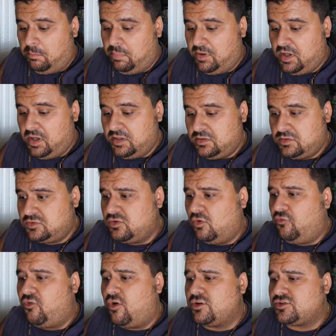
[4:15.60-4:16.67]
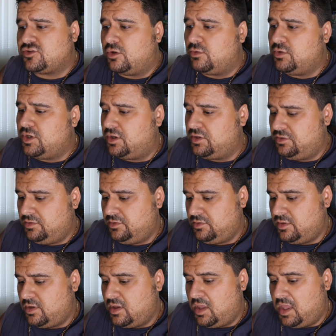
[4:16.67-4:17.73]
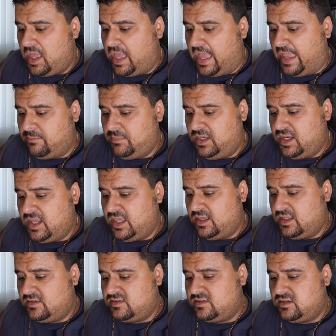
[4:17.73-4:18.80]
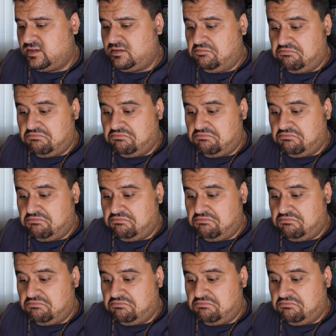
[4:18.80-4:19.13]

But so far, so good. I mean, it's